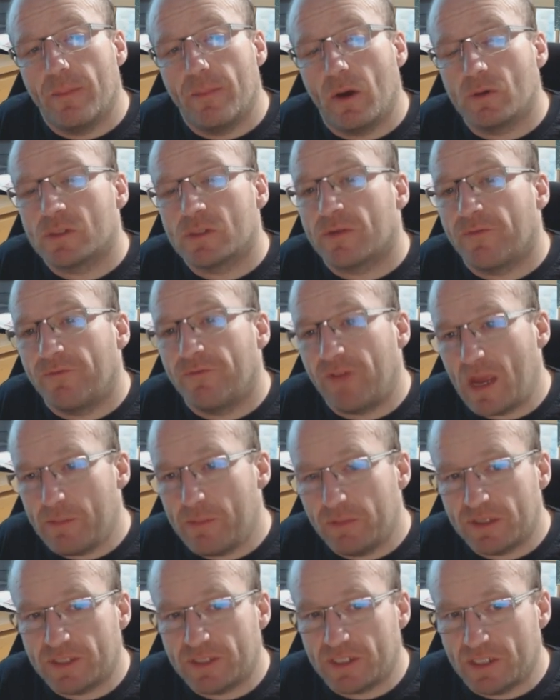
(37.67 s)
most
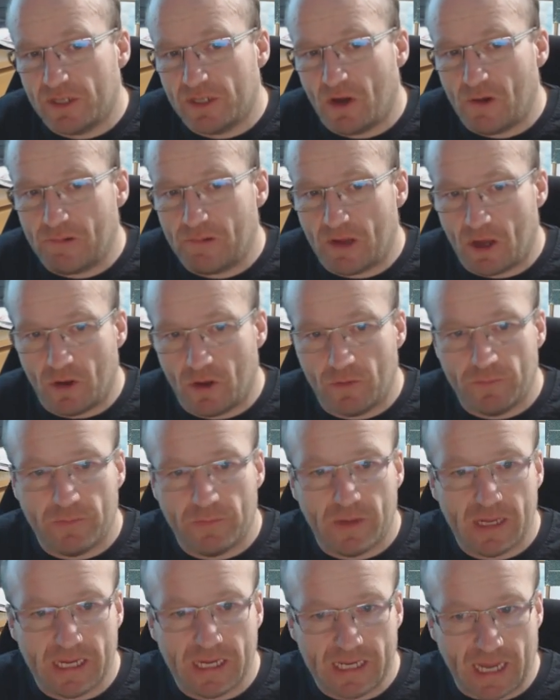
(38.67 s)
famous scenario
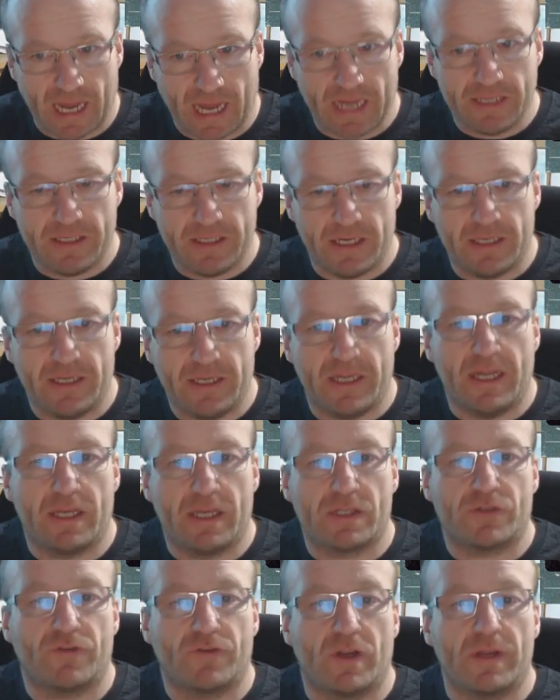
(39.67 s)
in AD&D
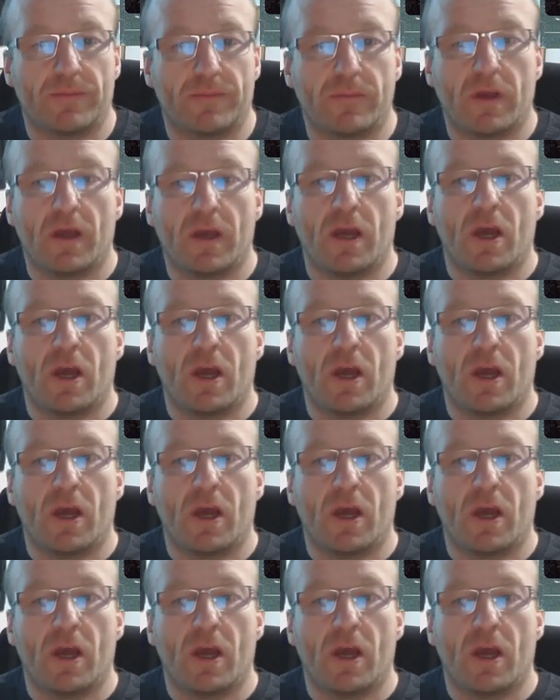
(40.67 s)
history.